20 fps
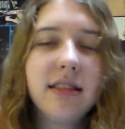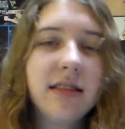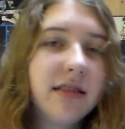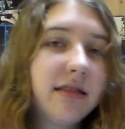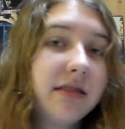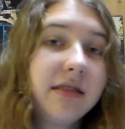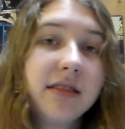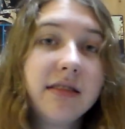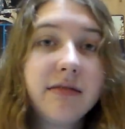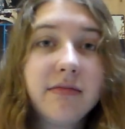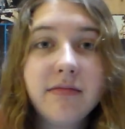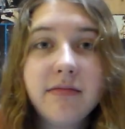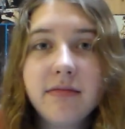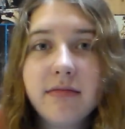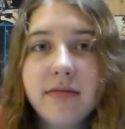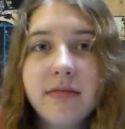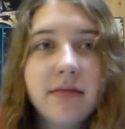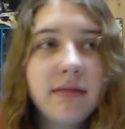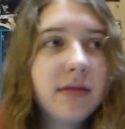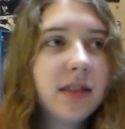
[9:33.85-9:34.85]
and
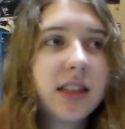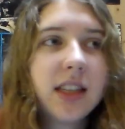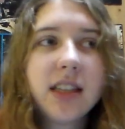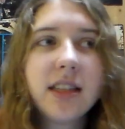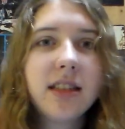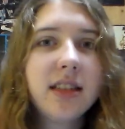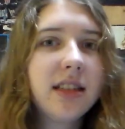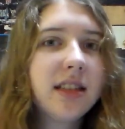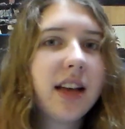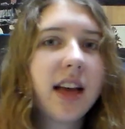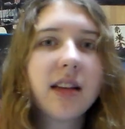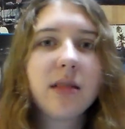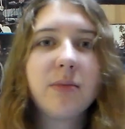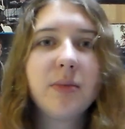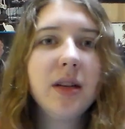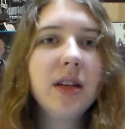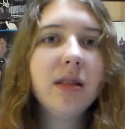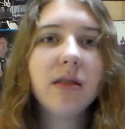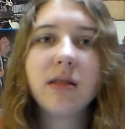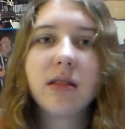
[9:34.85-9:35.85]
60s has
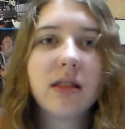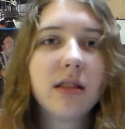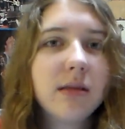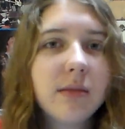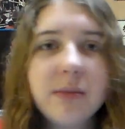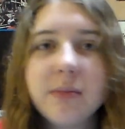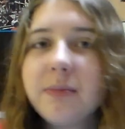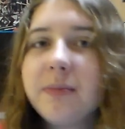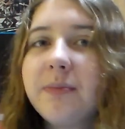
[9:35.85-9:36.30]
Beatles.